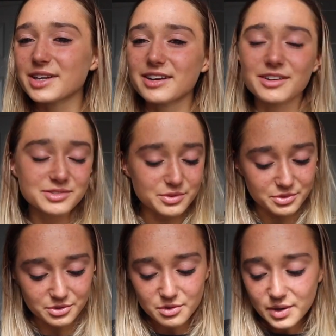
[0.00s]
I can answer
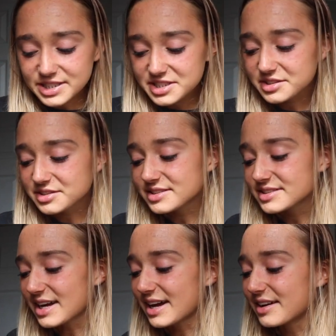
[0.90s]
all your
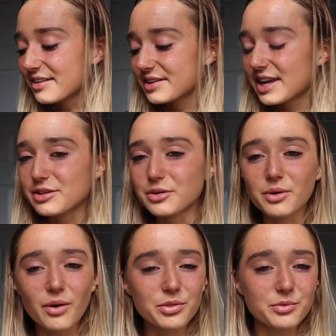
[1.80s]
questions and I'll get
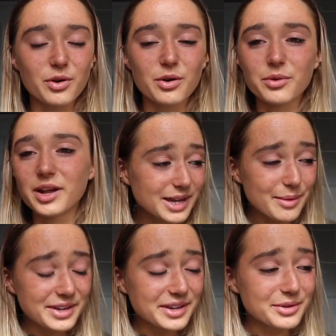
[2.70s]
you on the roll,
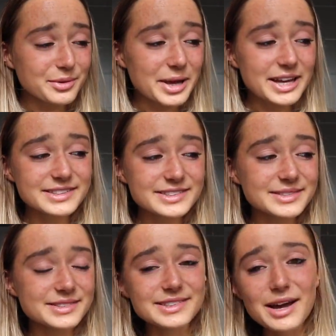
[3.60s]
becoming your
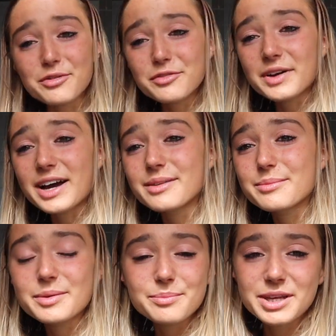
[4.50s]
best self
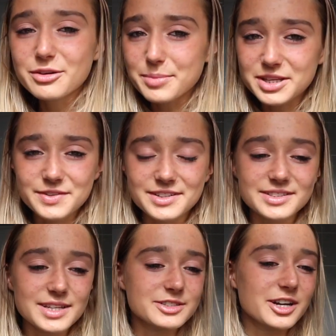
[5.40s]
and being your best friend at
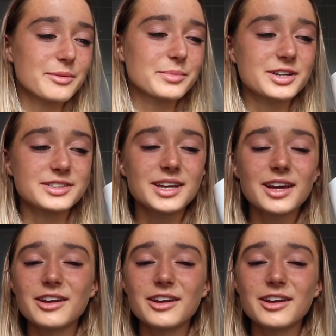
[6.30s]
the same time because